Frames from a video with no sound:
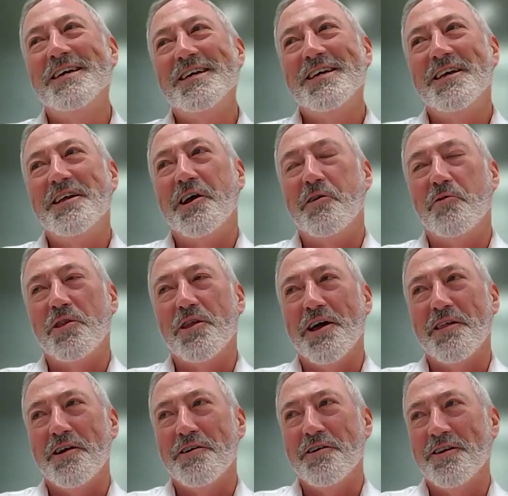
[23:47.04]
with
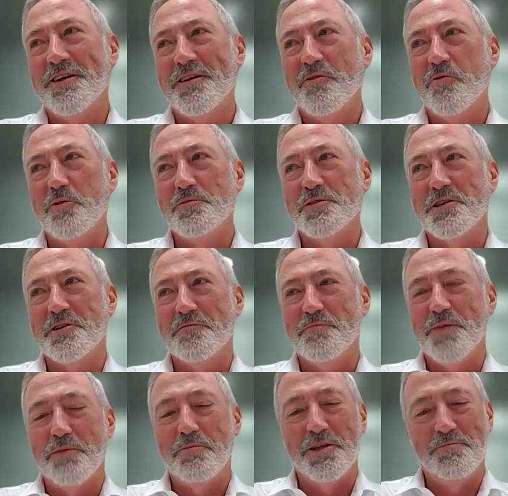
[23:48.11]
other groups that have
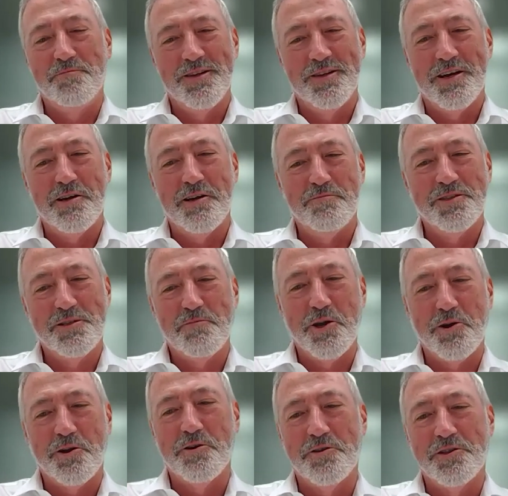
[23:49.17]
maybe
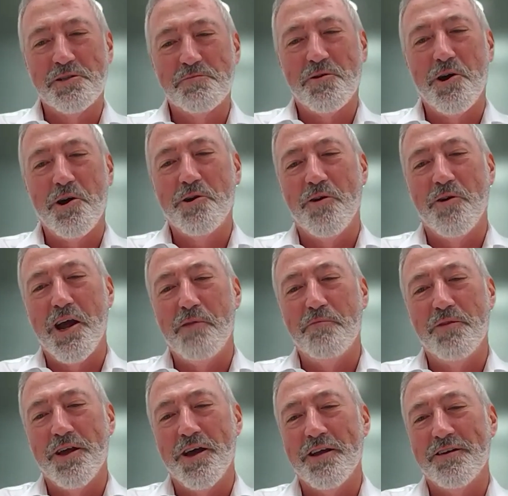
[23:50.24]
spoken on this
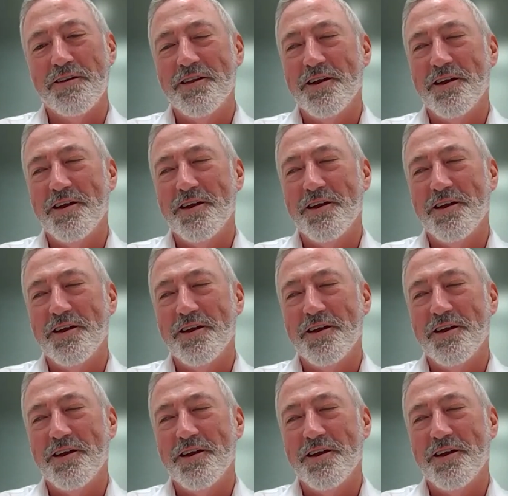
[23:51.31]
program, that,